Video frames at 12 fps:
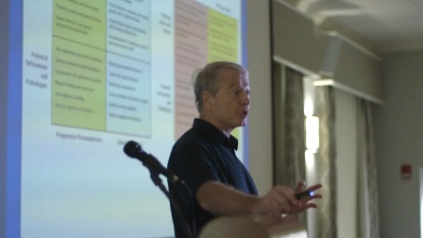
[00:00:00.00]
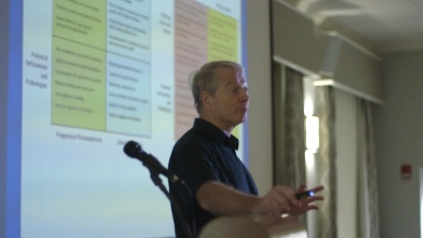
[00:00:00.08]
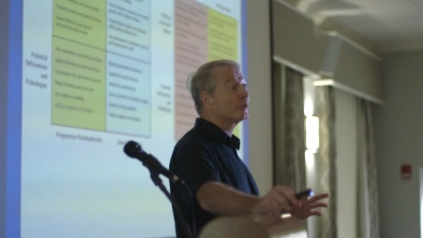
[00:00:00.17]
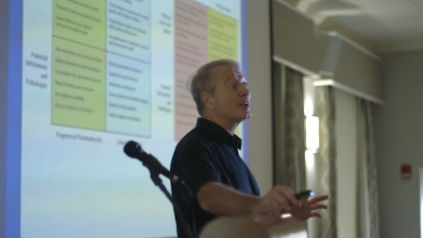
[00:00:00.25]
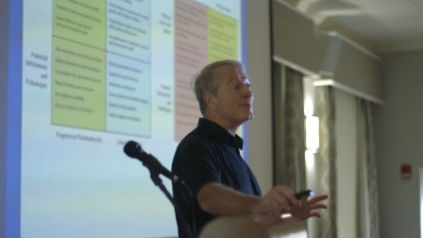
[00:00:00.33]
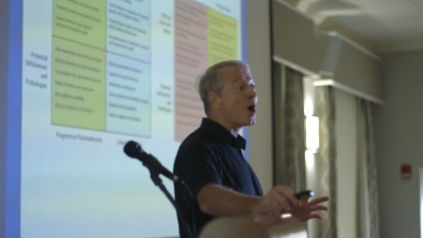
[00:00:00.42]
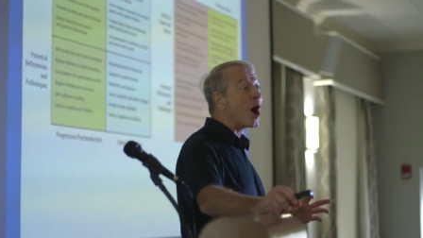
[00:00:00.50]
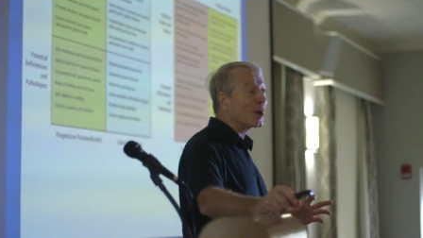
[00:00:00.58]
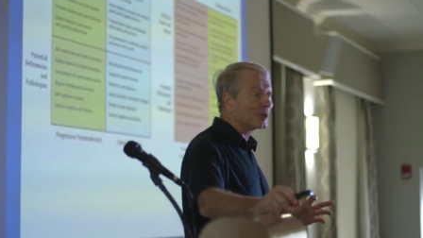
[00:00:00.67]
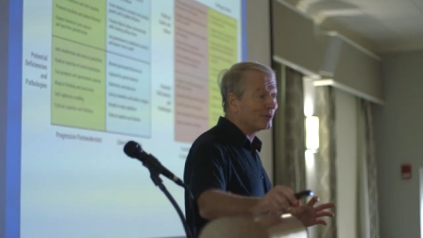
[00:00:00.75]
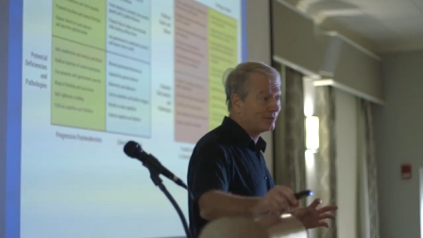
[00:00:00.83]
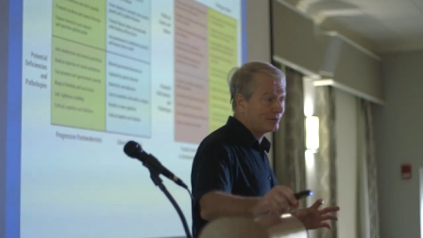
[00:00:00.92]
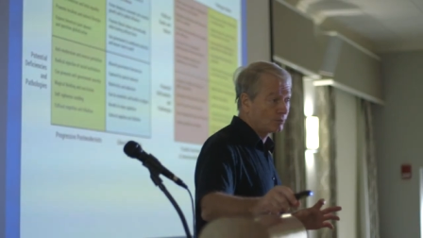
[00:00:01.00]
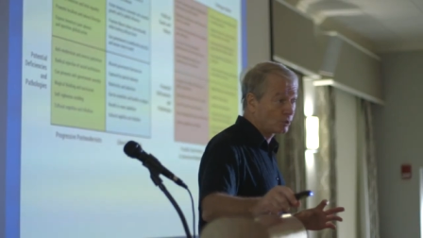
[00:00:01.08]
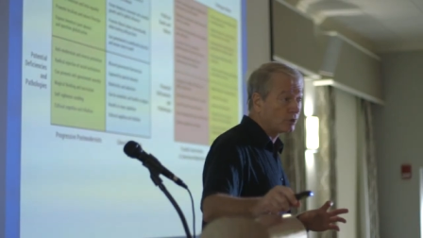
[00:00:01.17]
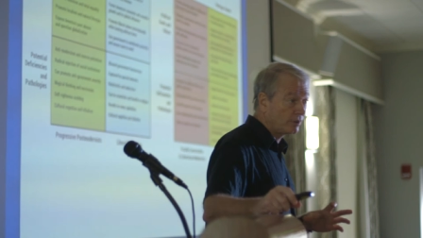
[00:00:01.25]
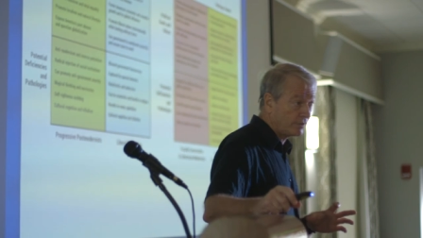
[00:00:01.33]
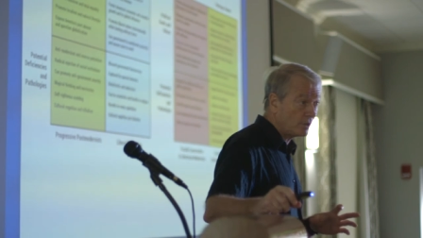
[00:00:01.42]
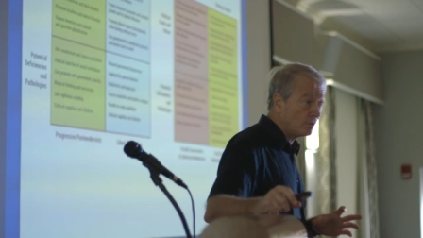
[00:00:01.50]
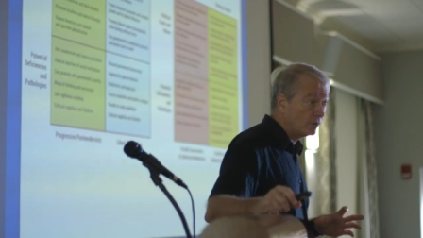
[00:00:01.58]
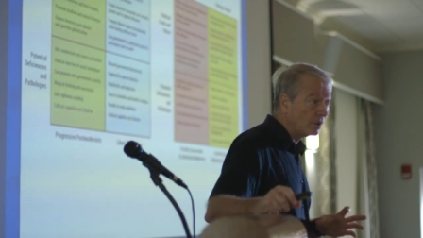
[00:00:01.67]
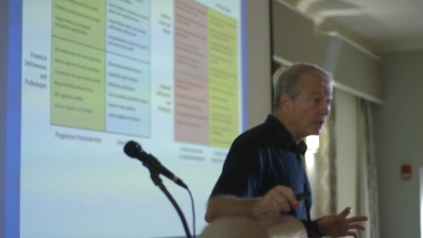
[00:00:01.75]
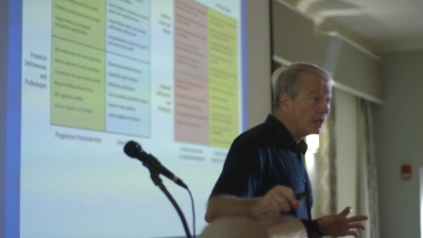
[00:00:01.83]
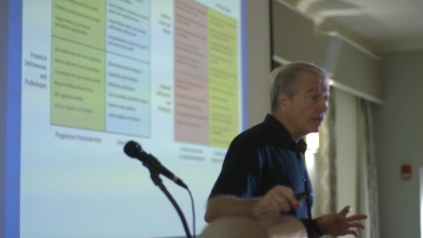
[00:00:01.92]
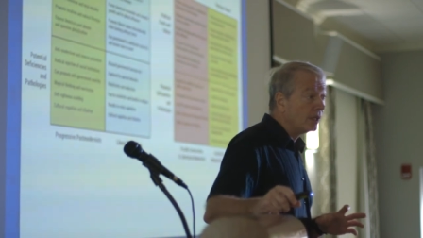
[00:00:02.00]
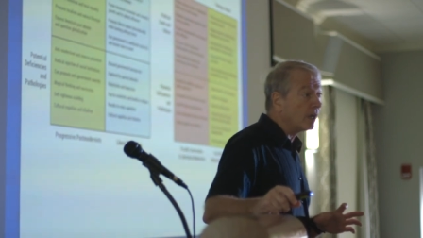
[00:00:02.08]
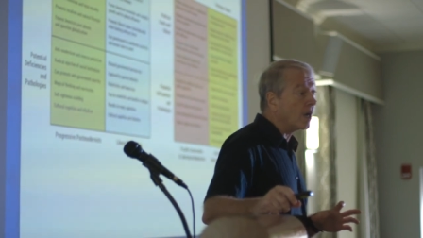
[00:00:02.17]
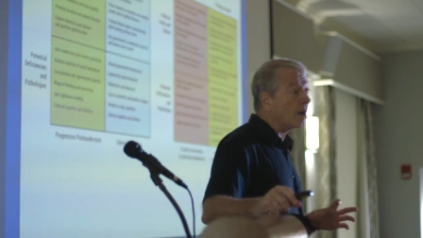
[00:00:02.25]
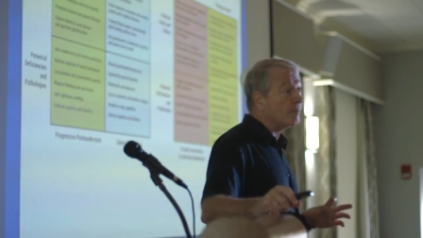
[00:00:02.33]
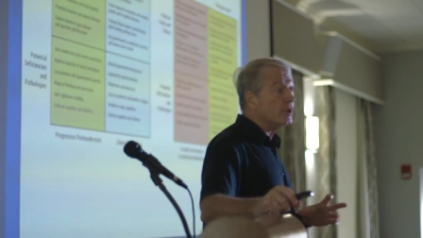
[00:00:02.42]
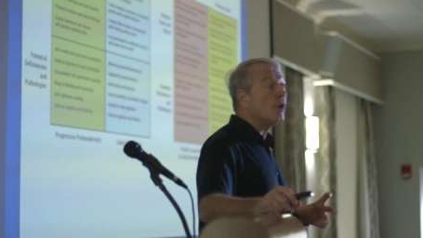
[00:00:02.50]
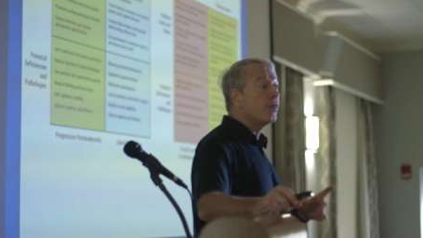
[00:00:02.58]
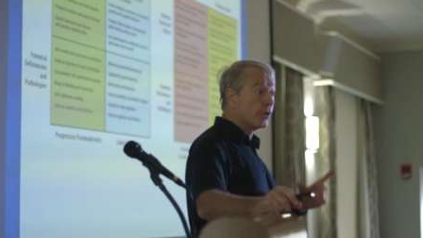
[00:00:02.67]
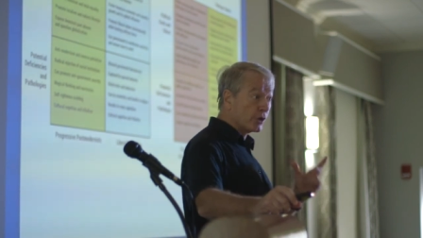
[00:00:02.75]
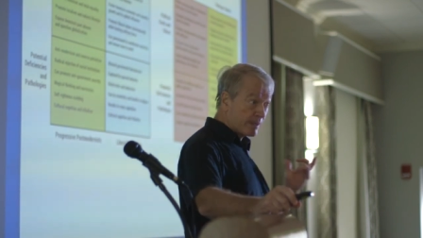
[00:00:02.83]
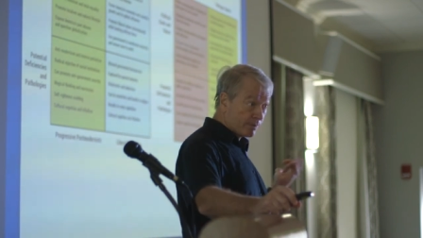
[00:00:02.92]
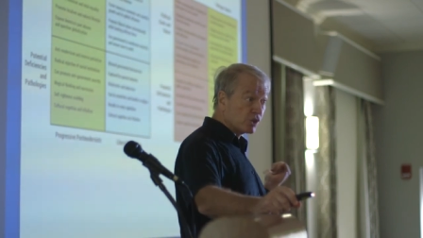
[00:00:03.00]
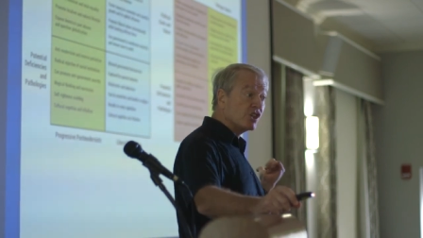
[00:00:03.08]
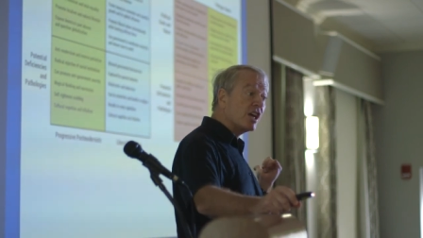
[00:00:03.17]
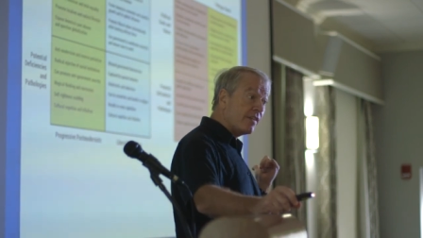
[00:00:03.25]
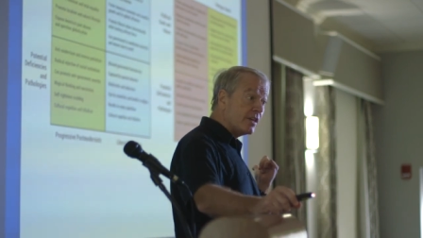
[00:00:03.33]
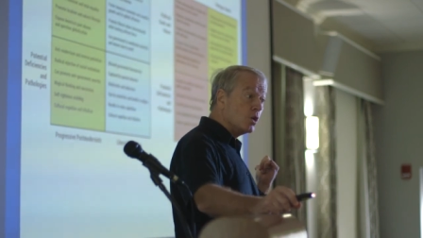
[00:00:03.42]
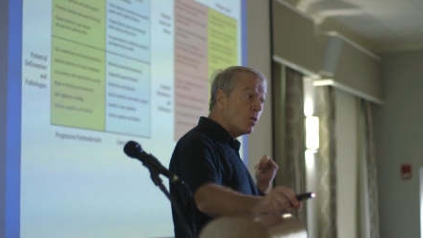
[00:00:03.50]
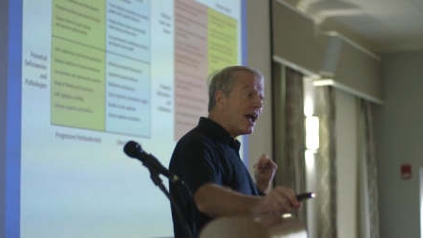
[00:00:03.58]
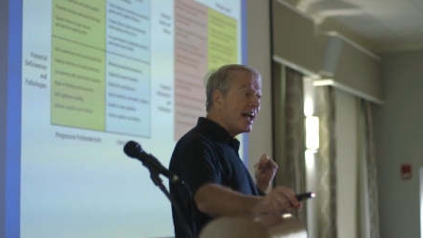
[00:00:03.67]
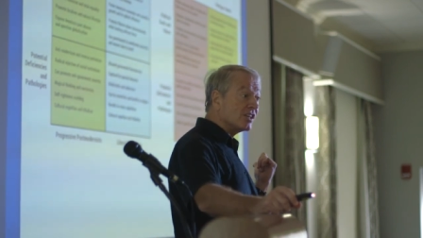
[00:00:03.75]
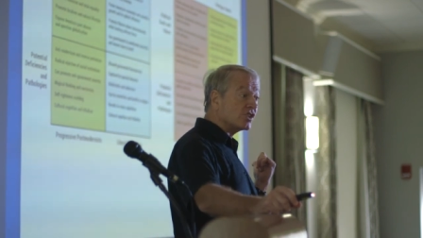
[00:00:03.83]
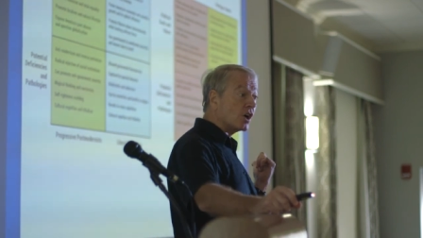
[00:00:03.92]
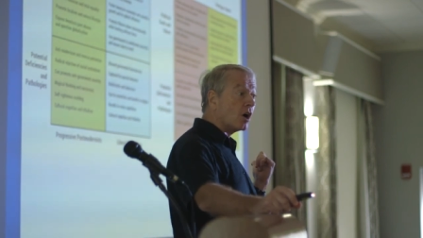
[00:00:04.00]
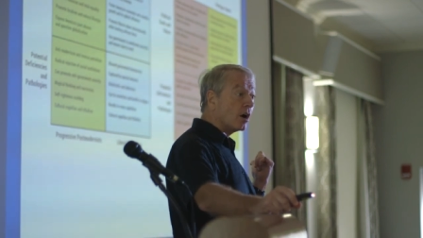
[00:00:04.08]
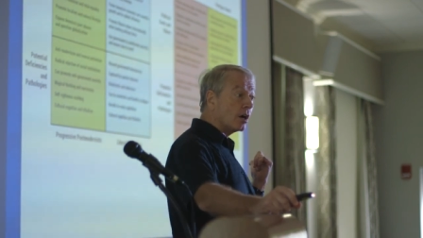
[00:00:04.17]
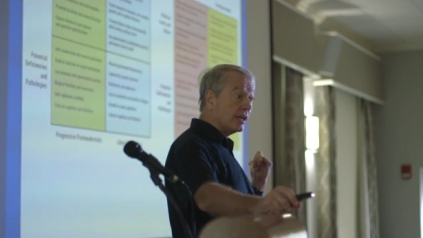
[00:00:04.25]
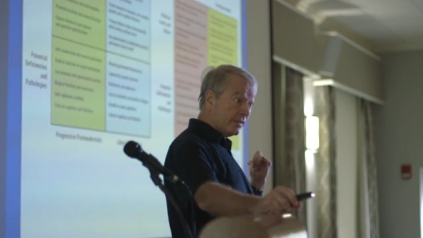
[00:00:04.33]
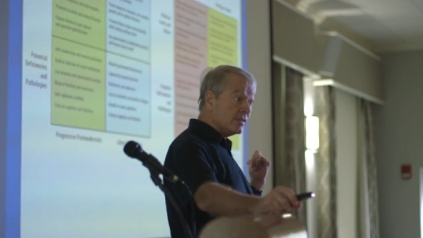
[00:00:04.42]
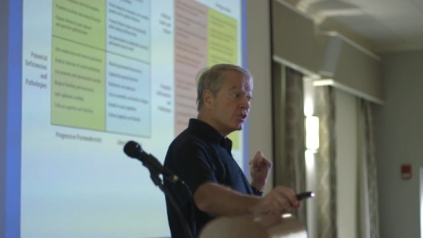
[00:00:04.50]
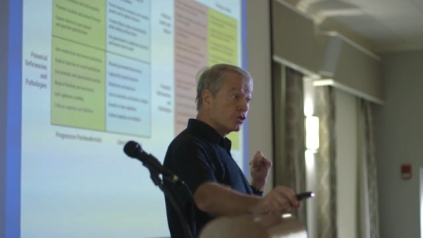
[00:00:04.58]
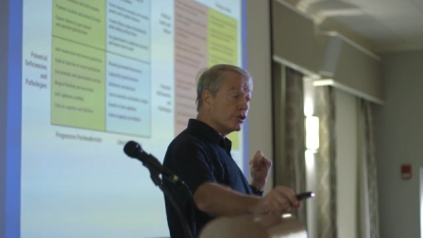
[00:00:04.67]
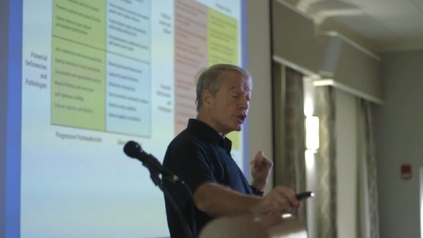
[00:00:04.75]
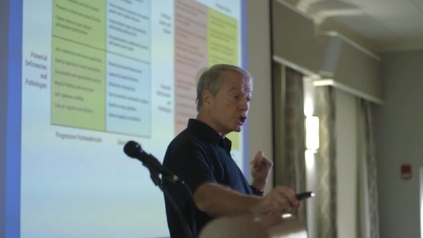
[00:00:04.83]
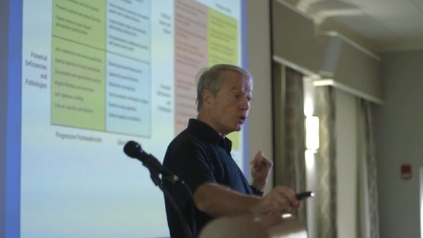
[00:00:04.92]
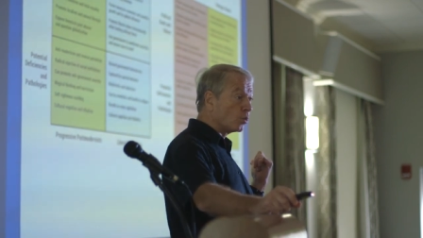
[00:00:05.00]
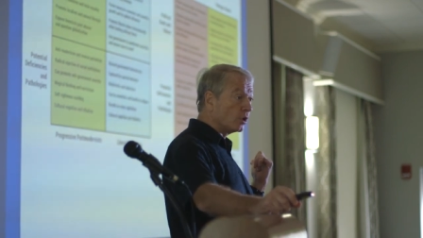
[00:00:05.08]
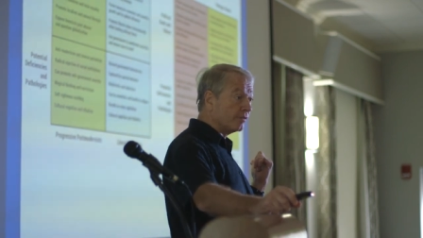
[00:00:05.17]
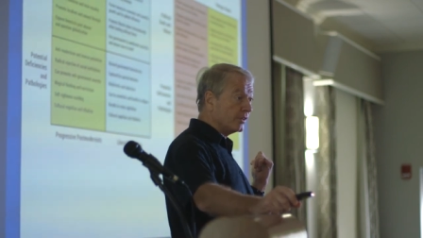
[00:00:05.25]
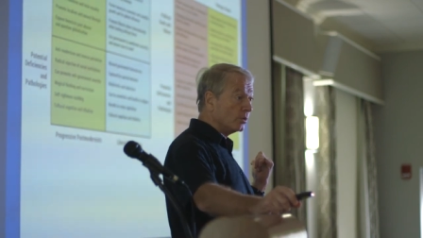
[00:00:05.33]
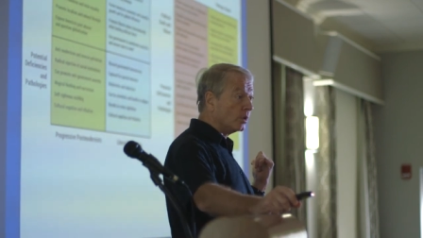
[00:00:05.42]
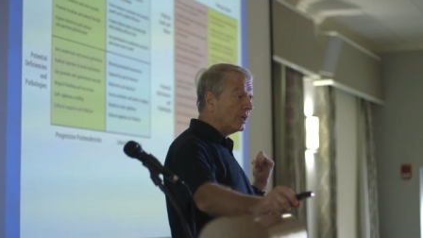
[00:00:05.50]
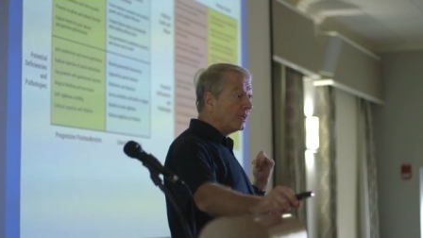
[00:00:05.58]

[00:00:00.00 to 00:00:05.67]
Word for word: term pre-modern worldview, um, you know, 30% of the U.S. are in this traditional worldview.